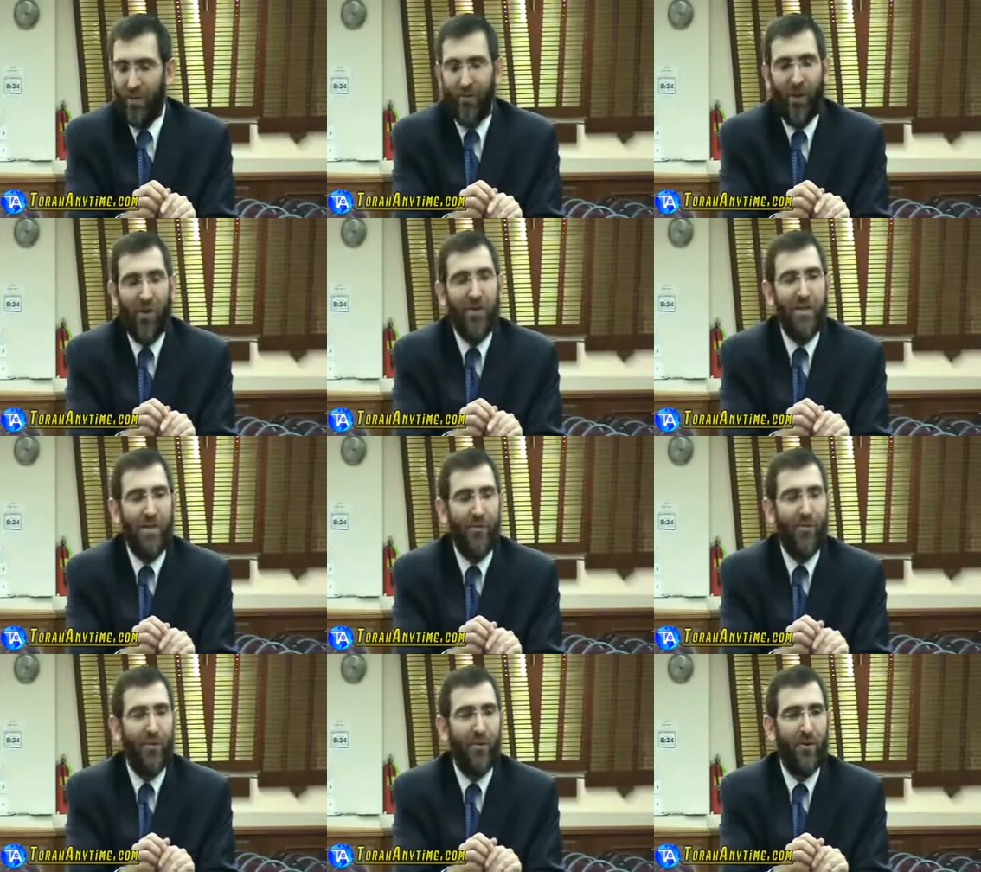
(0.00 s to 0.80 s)
it's very
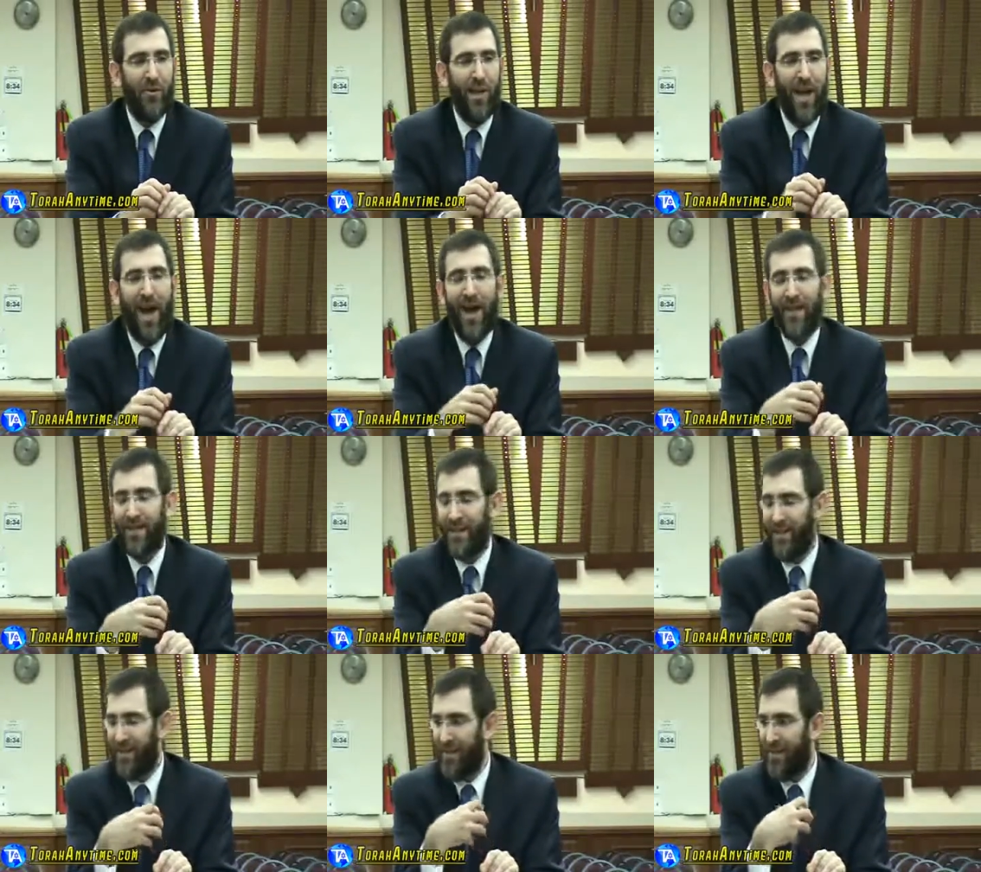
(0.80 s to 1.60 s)
difficult to
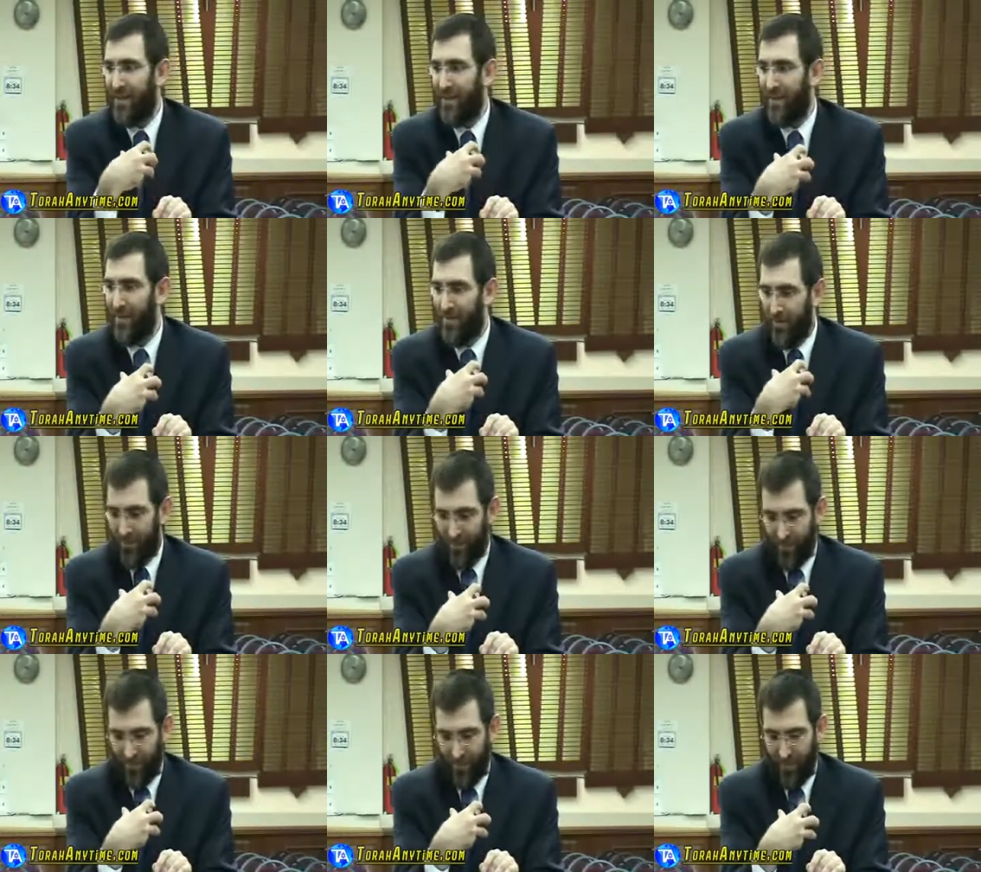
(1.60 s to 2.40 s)
access
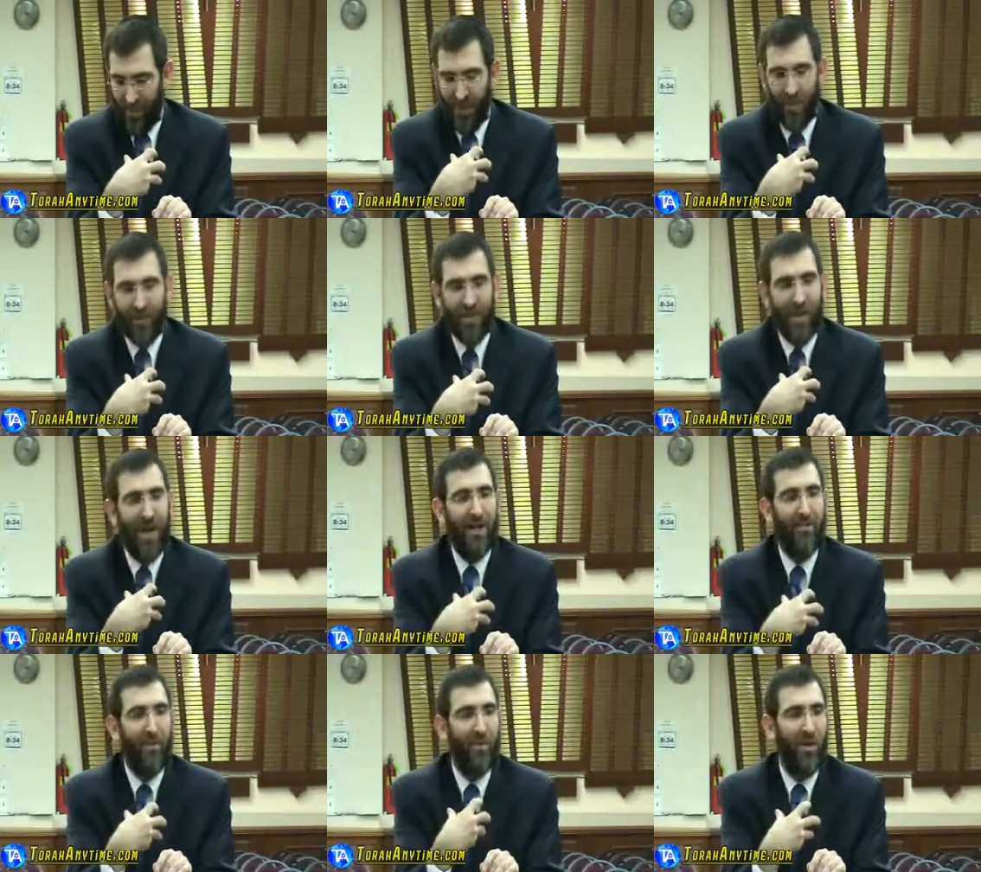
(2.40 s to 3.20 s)
the inner
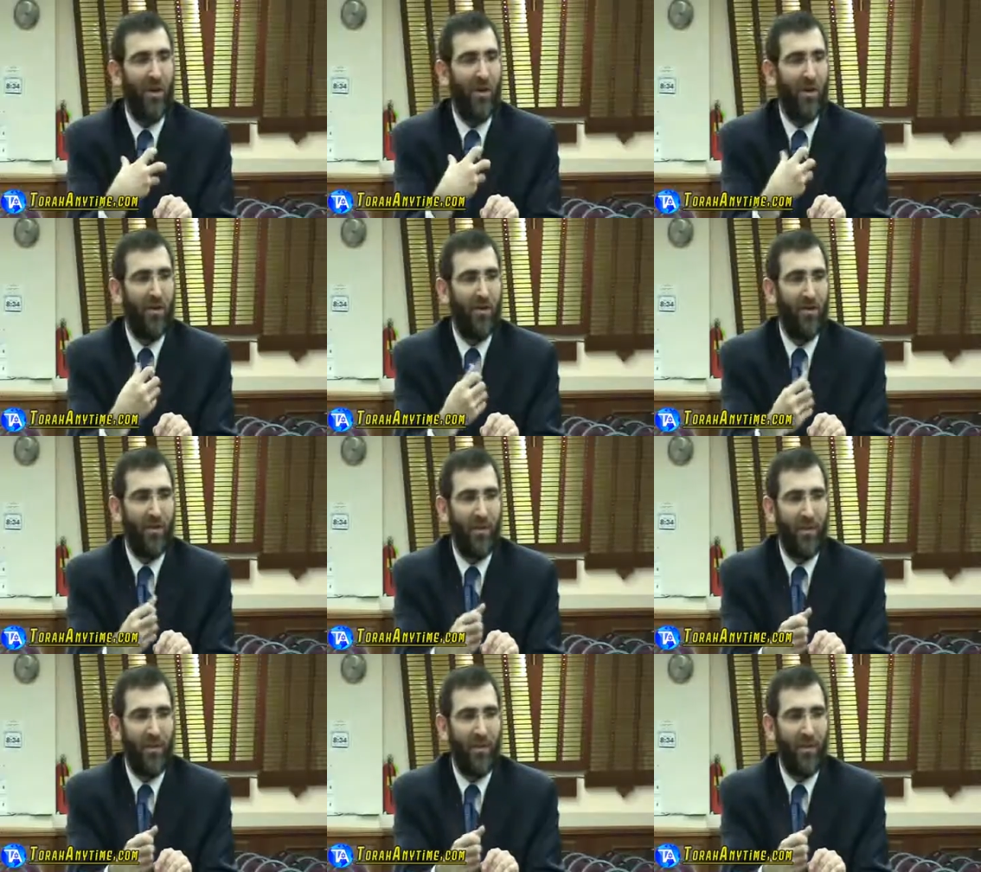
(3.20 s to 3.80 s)
side of who we are.